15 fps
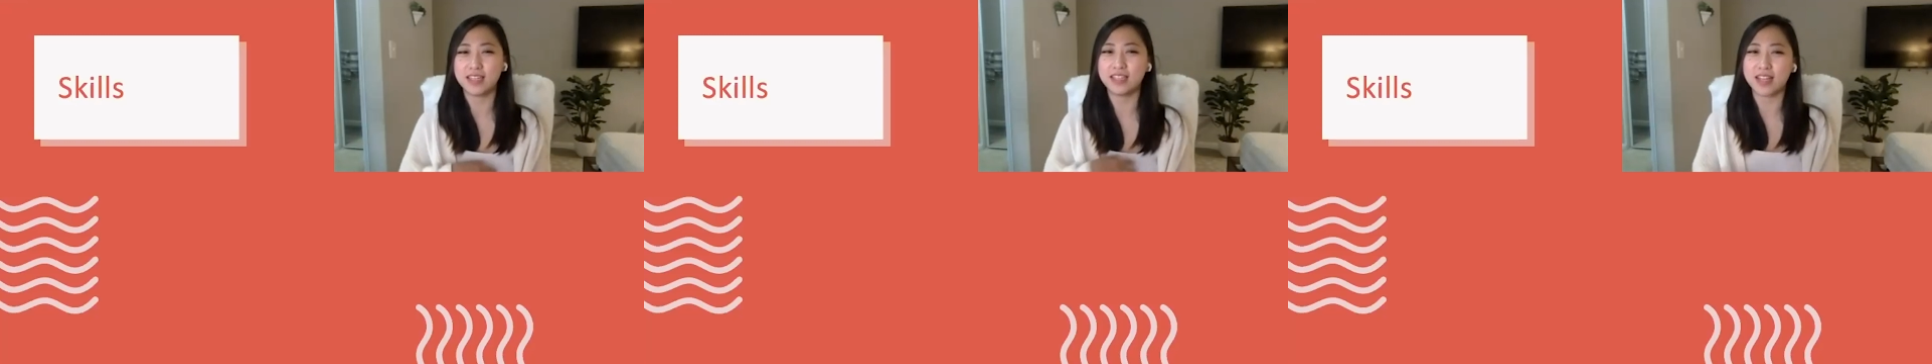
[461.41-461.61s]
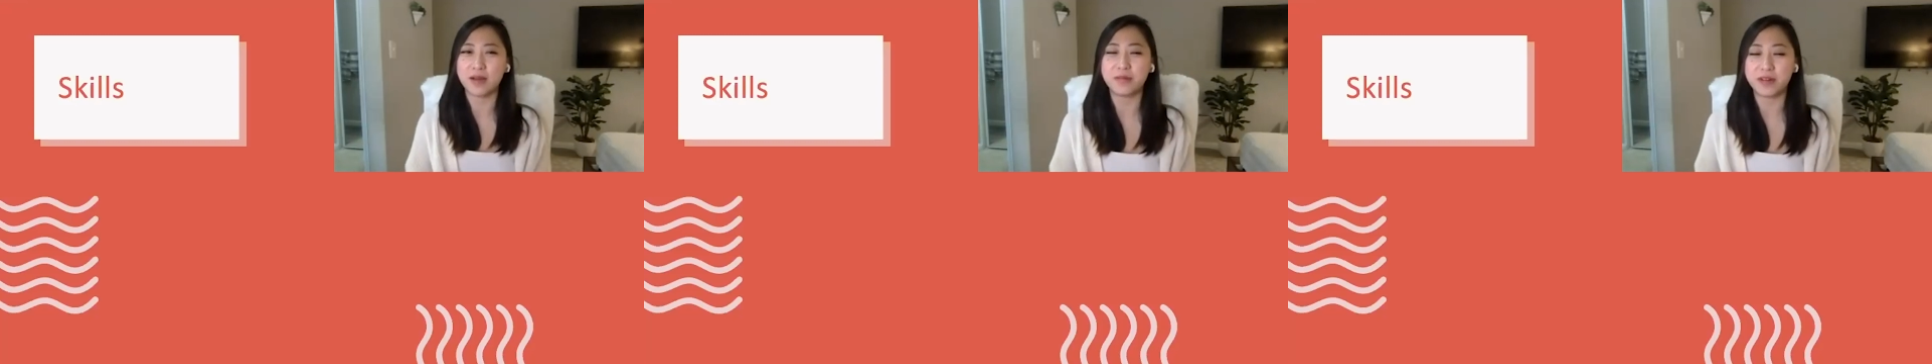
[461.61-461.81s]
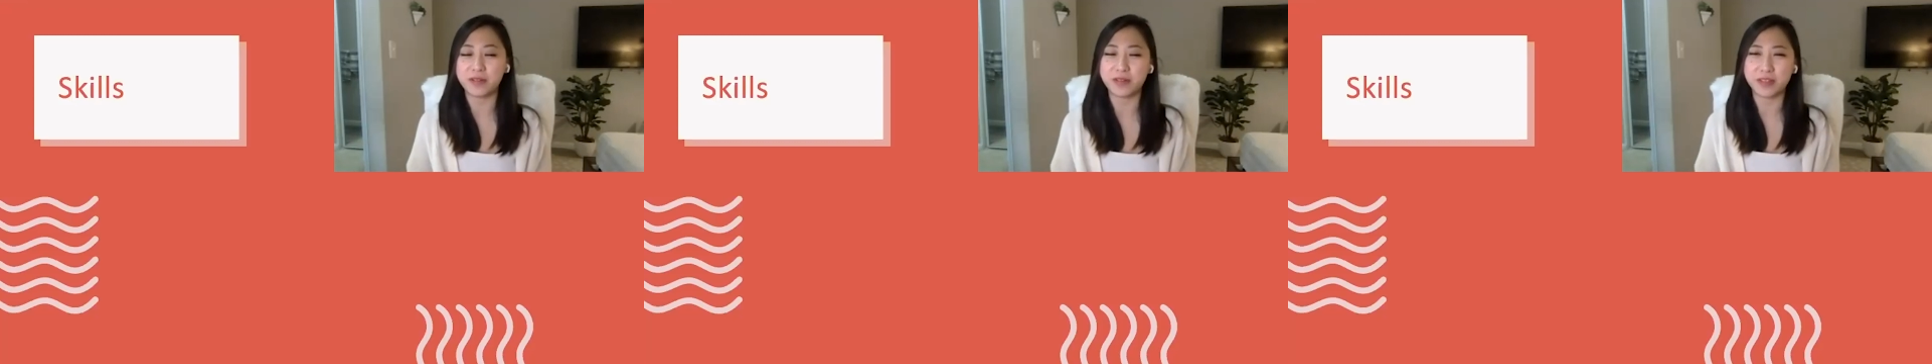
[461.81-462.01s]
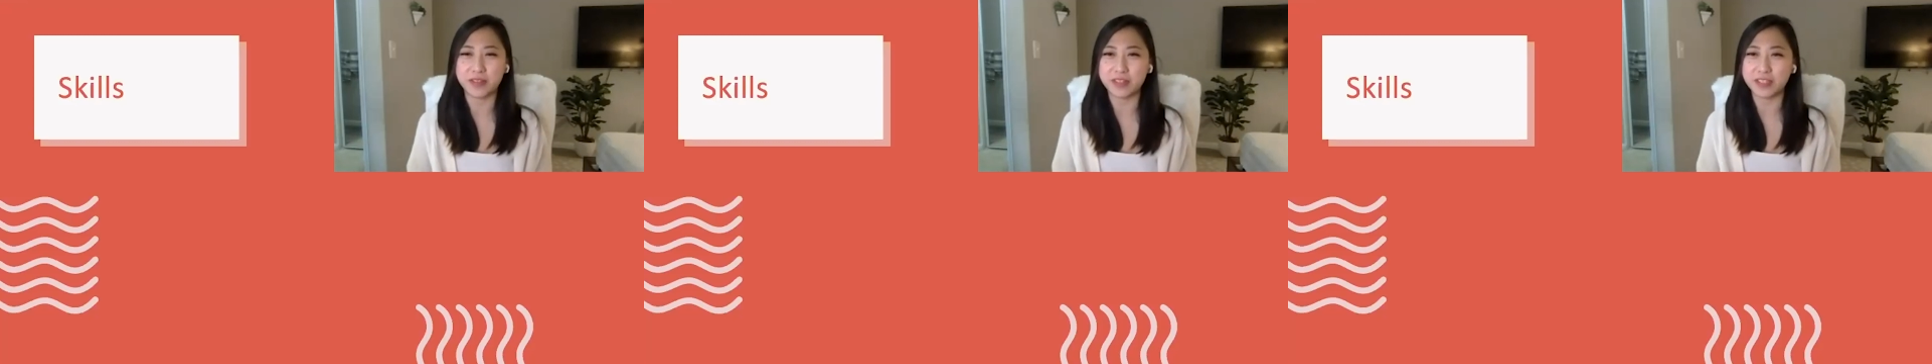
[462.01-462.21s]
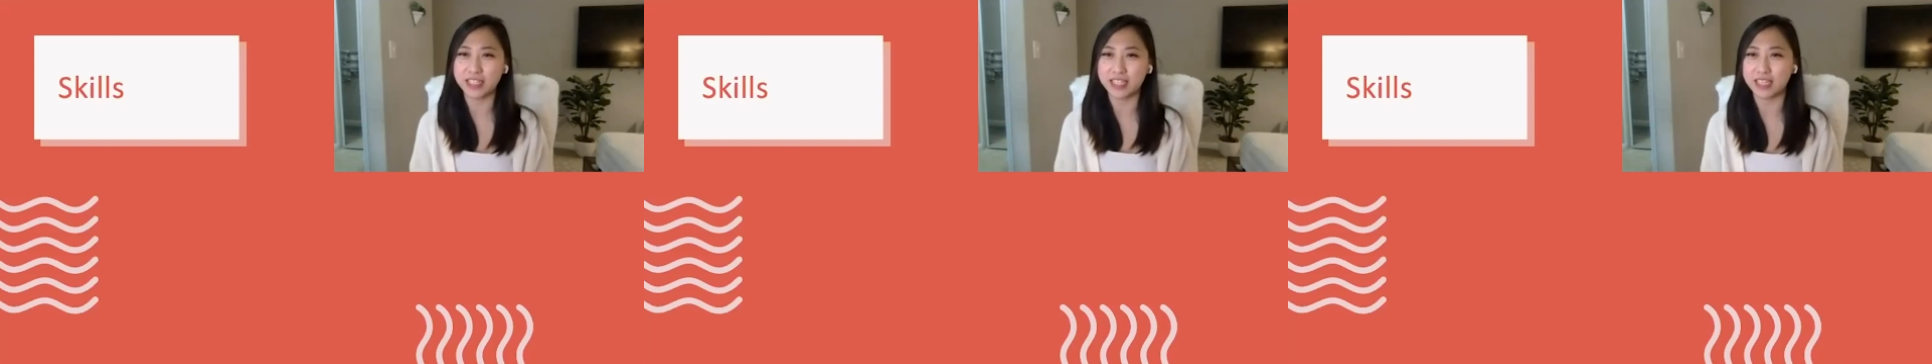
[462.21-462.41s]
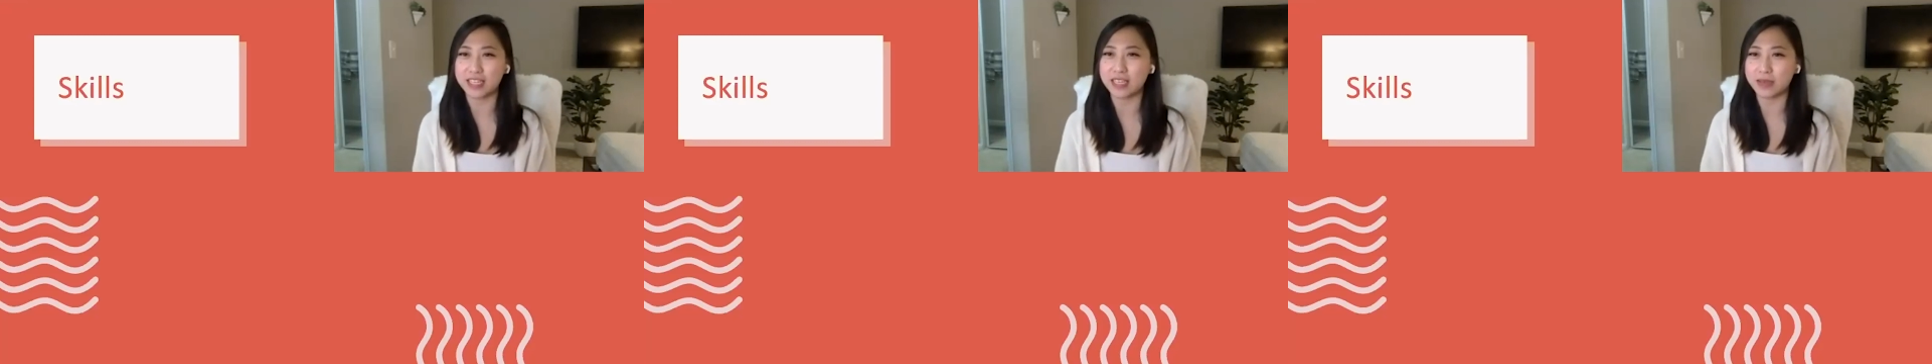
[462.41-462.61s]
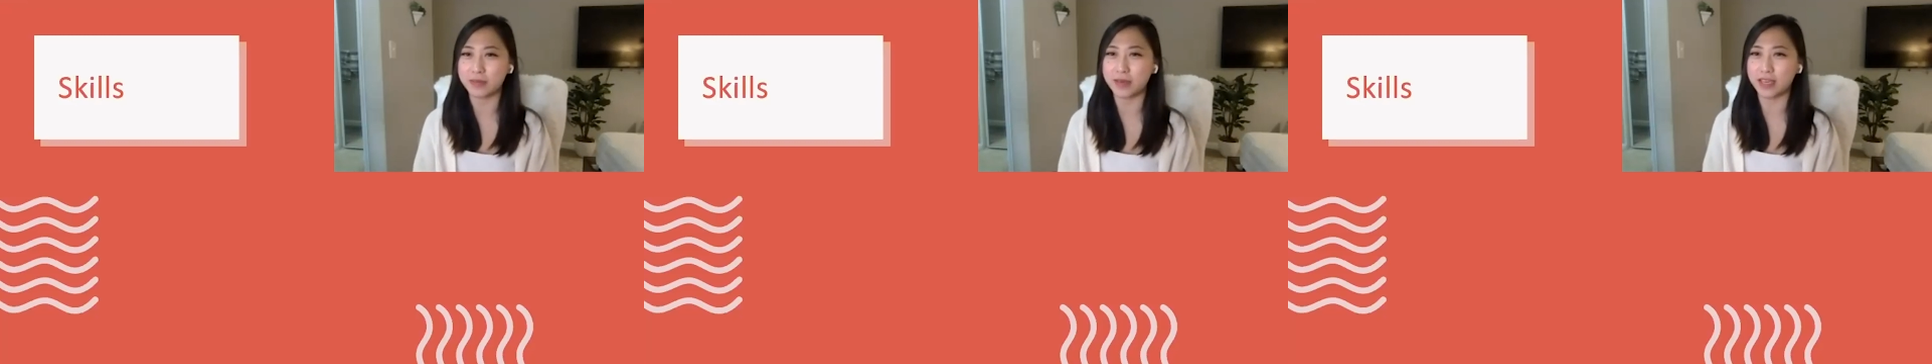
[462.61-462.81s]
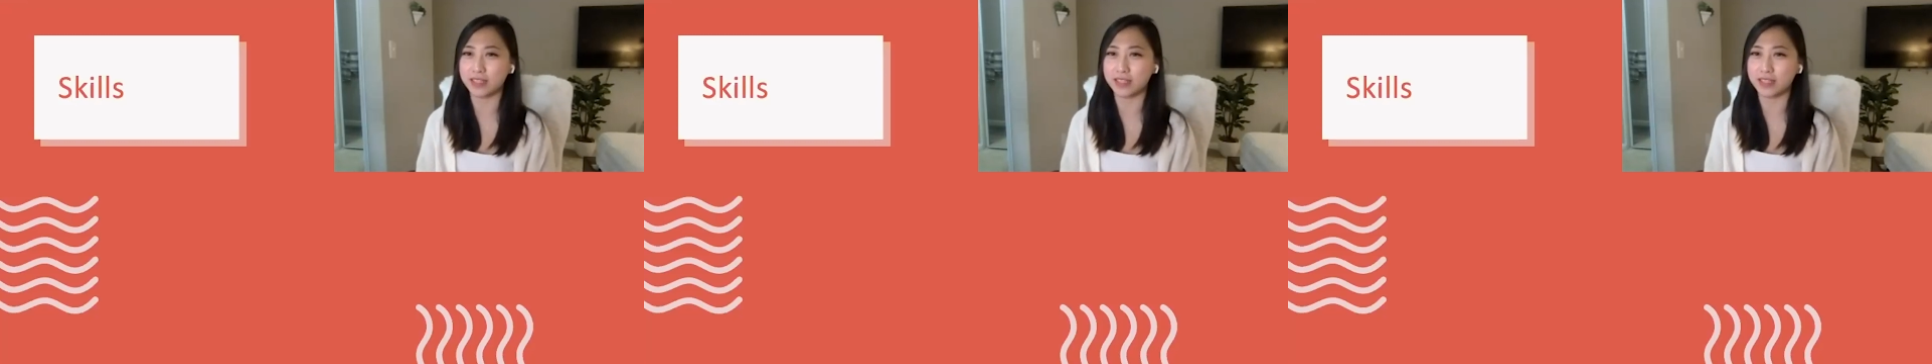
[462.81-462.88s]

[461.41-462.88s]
collaborate with your team